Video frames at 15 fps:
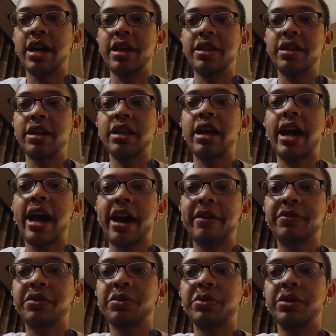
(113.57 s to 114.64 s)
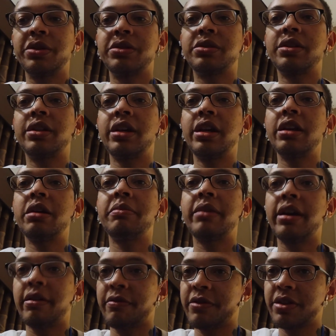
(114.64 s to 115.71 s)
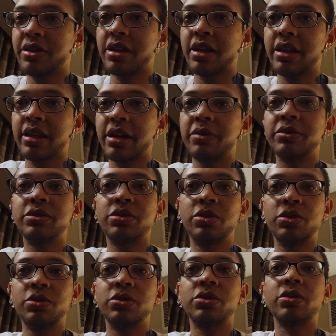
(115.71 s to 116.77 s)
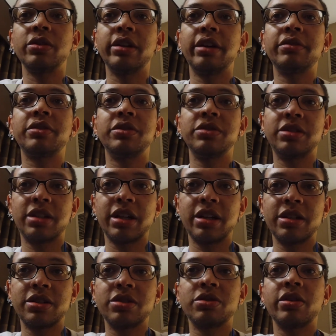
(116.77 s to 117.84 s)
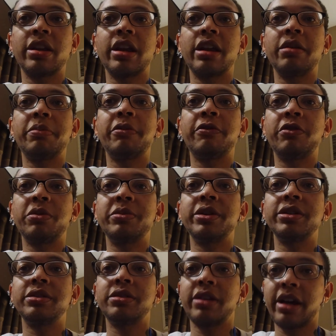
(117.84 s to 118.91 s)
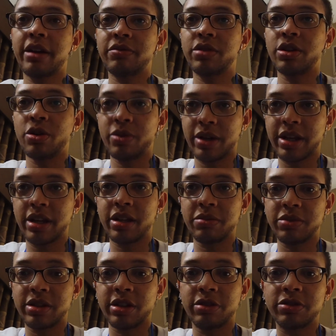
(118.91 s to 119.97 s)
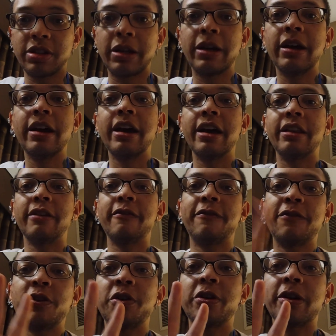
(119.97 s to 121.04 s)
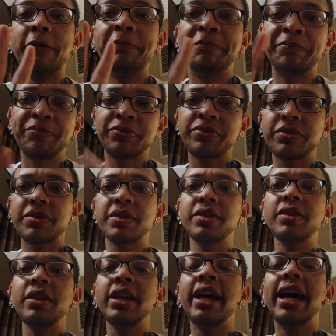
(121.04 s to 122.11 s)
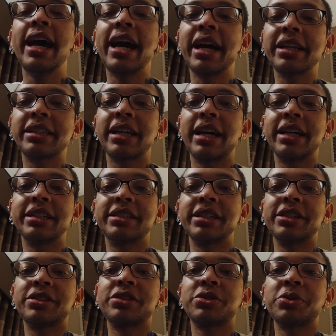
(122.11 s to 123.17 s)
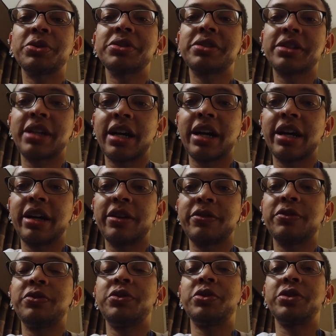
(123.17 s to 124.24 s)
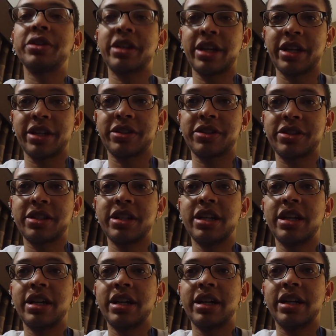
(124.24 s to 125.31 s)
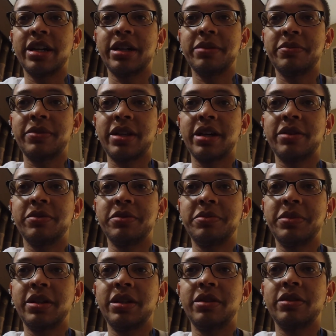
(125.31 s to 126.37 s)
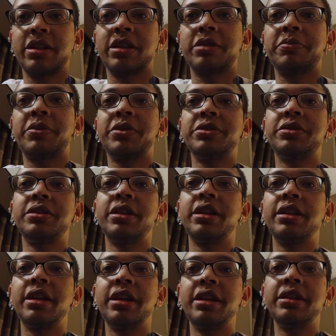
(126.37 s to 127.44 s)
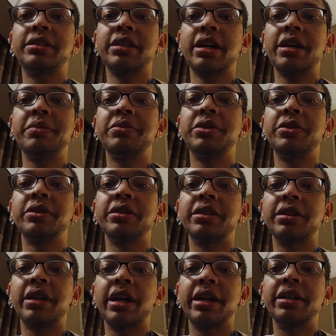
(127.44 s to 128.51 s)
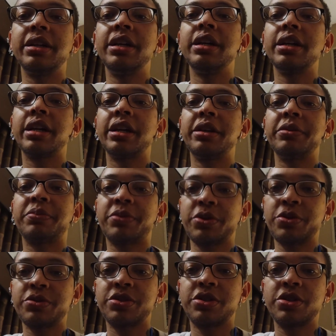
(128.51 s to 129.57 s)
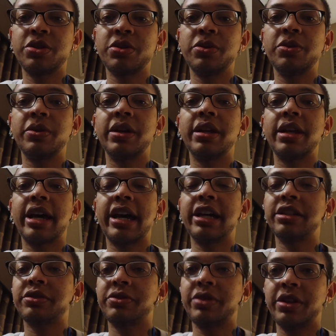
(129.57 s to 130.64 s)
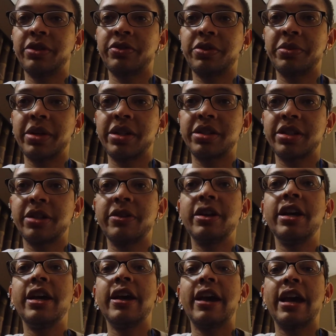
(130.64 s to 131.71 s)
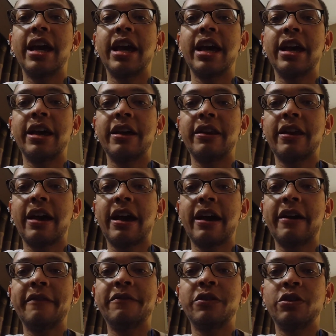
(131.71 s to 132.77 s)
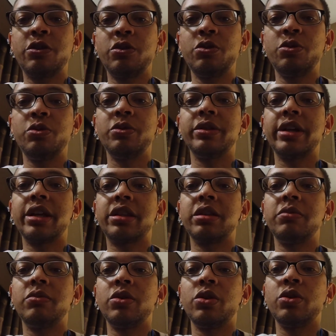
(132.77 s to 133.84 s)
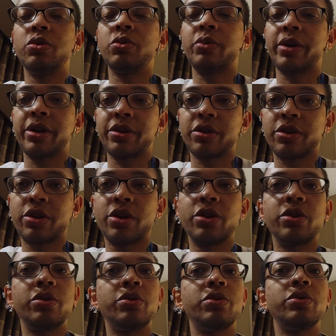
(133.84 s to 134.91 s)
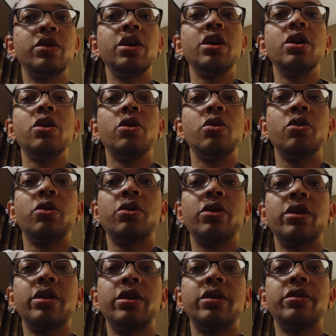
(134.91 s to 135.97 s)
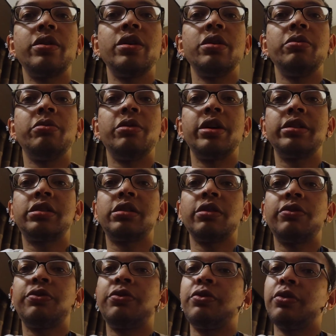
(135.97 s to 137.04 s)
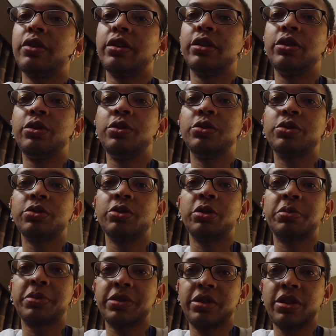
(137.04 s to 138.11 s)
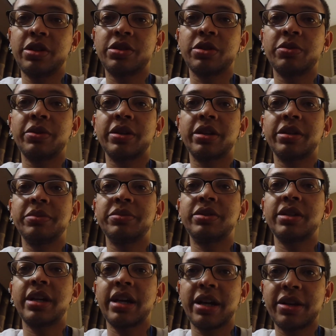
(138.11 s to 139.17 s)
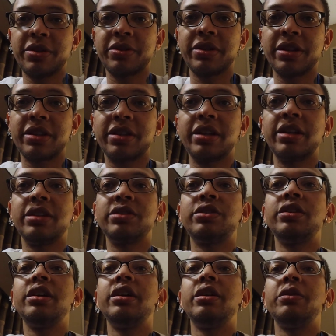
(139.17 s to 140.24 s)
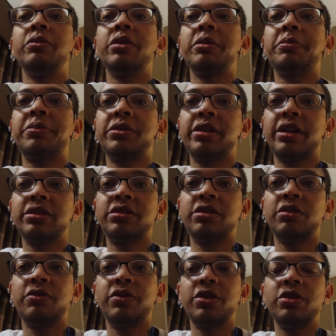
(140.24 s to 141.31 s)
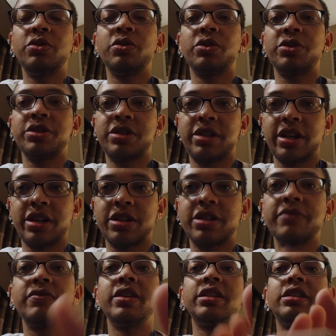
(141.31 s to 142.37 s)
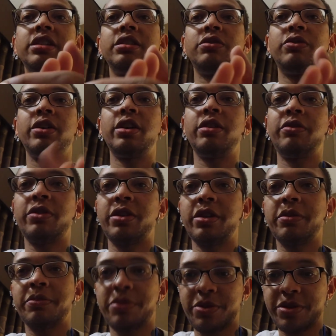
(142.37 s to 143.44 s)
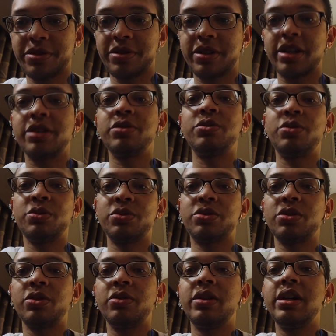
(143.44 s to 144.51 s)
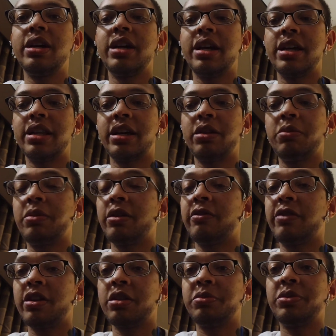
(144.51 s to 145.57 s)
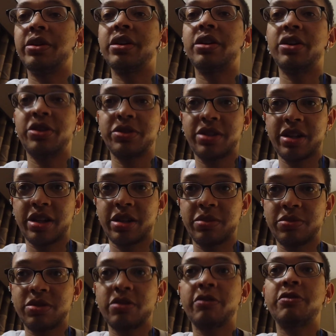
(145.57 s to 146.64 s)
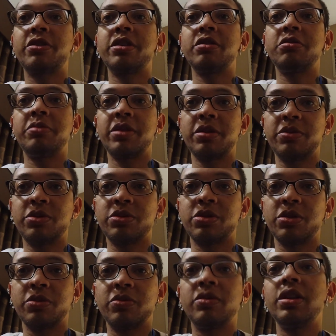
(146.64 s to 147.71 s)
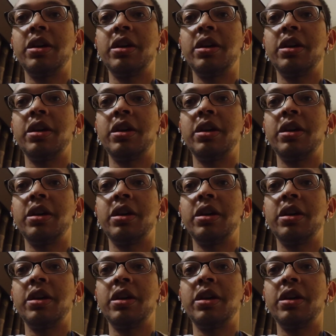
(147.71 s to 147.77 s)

And then afterwards, clean up everything that was used or left on stage so that a performer doesn't have to go and get it themselves. And then 4, act as source guide for guests. That would mean that the person at any time during the night can approach you and ask for information and have you let them know where to go or what's the usual procedure when it comes to handling things when it pertains to the venue or the stage. This is very, very important that you do so and that you be available at all times for them to be able to do so.